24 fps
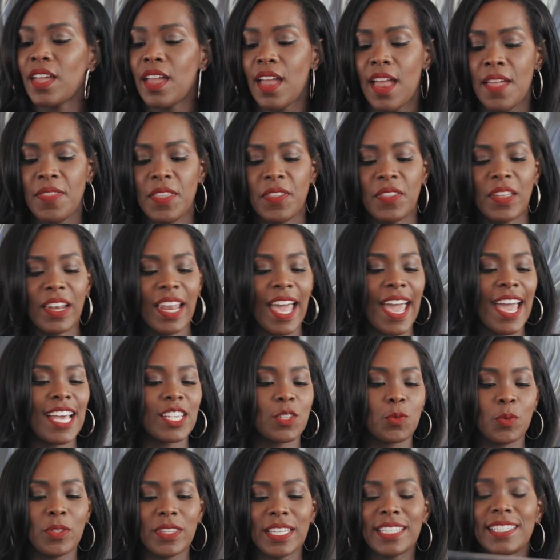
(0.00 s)
And then the
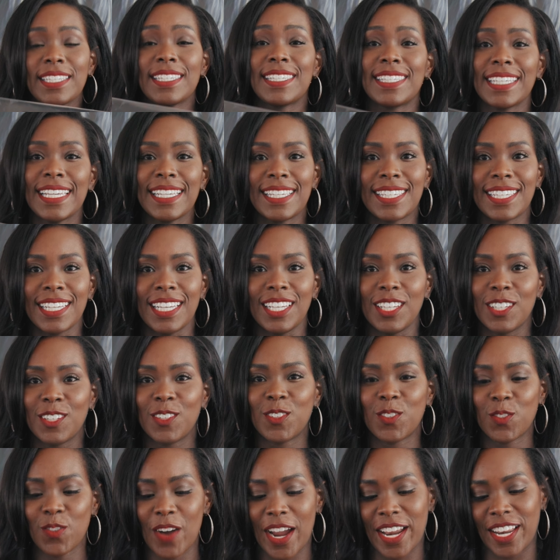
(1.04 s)
last one, this is CC
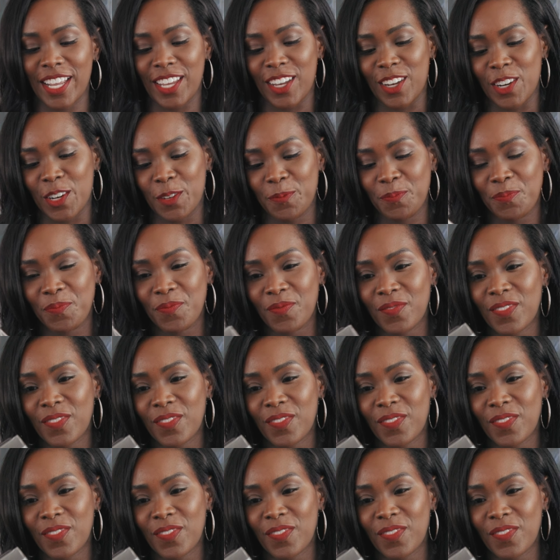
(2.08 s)
right here.